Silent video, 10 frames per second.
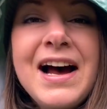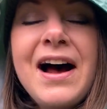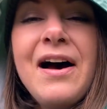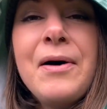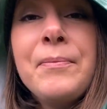
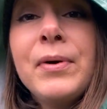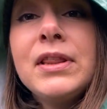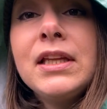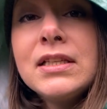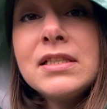
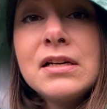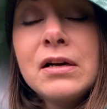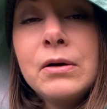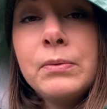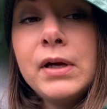But this
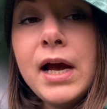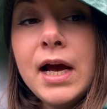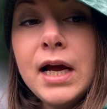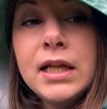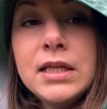year we
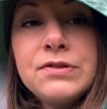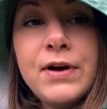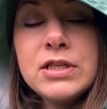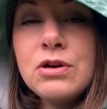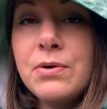had these
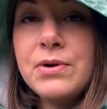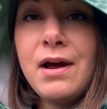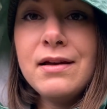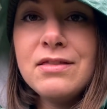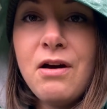vines grow, and
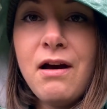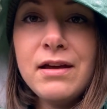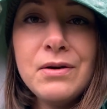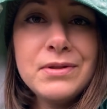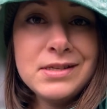I thought,
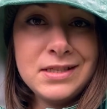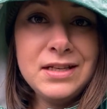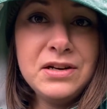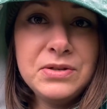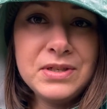you know what, this is the
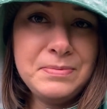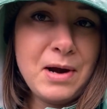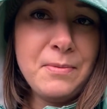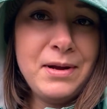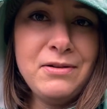year to
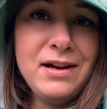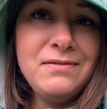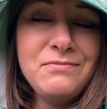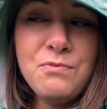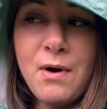experiment,
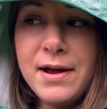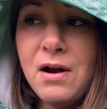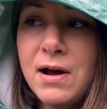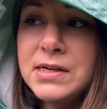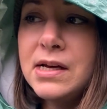right? Why
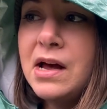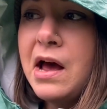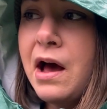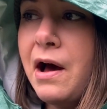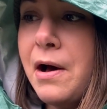not?
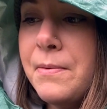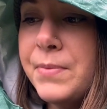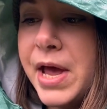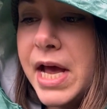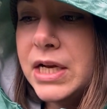
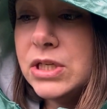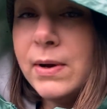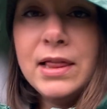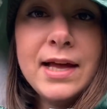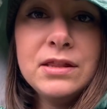And so
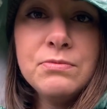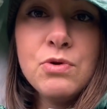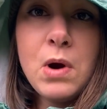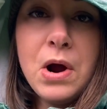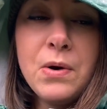I let them
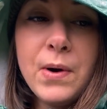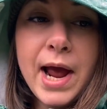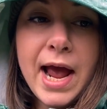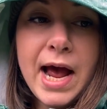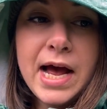grow,
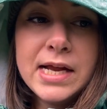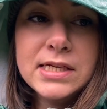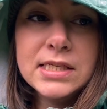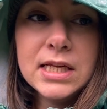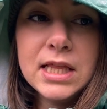
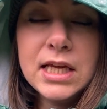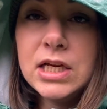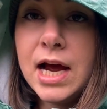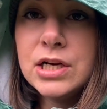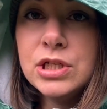and they
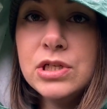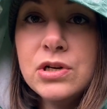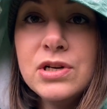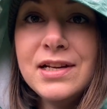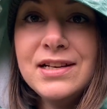actually
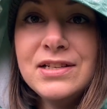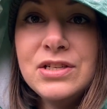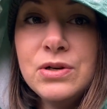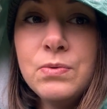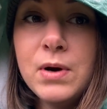turned
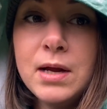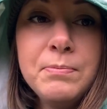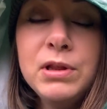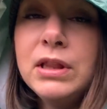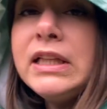into what I
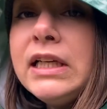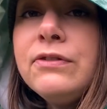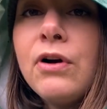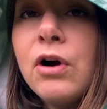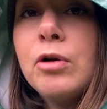
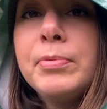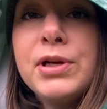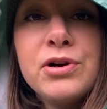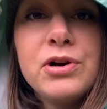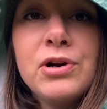believe are
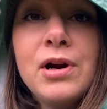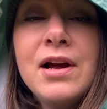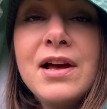pure